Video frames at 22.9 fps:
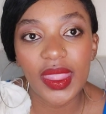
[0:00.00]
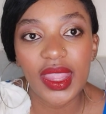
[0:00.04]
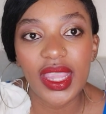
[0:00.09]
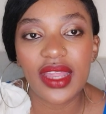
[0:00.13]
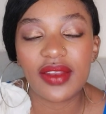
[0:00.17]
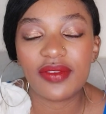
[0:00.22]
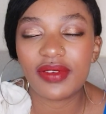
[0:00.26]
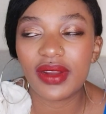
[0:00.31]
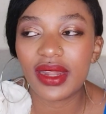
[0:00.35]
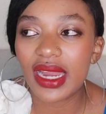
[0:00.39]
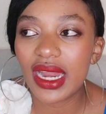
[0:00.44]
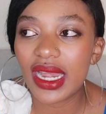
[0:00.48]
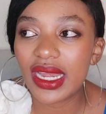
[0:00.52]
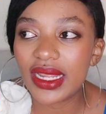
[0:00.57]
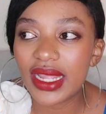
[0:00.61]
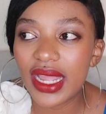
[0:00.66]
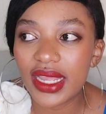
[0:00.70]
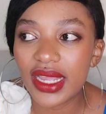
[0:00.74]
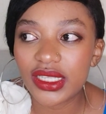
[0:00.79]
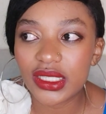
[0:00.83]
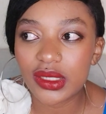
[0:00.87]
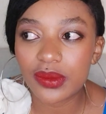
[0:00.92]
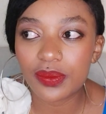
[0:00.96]
And finally,
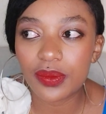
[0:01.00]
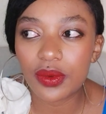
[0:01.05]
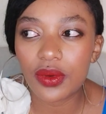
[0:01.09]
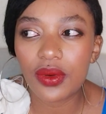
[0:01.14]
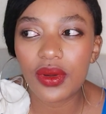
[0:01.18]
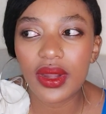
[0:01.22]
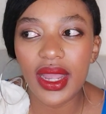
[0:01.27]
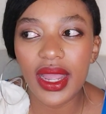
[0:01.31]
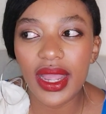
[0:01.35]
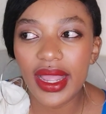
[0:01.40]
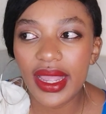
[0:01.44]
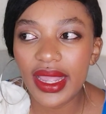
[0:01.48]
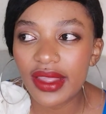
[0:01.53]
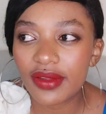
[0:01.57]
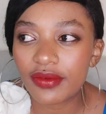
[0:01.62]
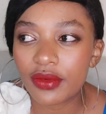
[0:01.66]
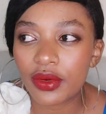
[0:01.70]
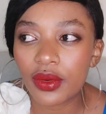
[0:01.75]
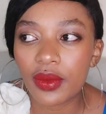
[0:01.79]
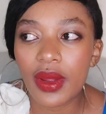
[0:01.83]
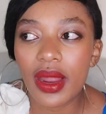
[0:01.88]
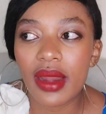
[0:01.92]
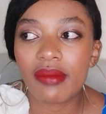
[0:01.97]
I spoke. Hi,
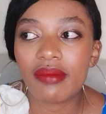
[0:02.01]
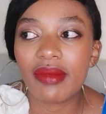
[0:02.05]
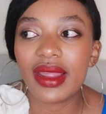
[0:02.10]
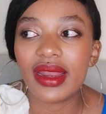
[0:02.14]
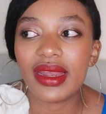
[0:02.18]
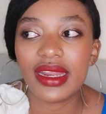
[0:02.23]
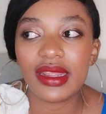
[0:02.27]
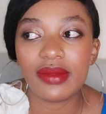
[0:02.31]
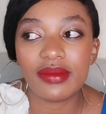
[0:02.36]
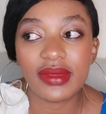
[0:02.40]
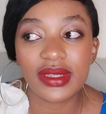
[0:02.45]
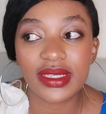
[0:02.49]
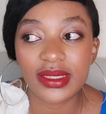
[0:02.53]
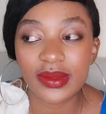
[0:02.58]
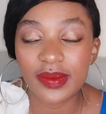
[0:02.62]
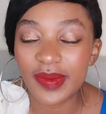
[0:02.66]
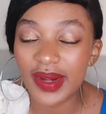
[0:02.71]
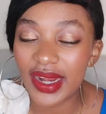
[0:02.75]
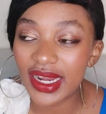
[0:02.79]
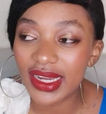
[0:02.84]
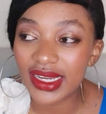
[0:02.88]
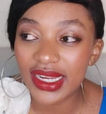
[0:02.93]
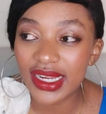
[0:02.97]
everyone. My name is
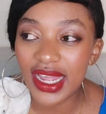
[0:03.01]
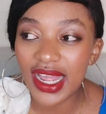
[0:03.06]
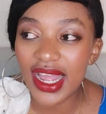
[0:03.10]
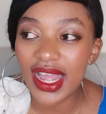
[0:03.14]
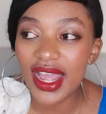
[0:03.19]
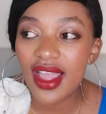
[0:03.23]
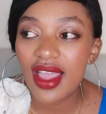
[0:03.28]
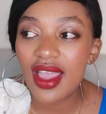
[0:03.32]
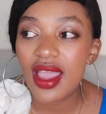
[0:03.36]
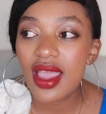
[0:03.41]
Brenda.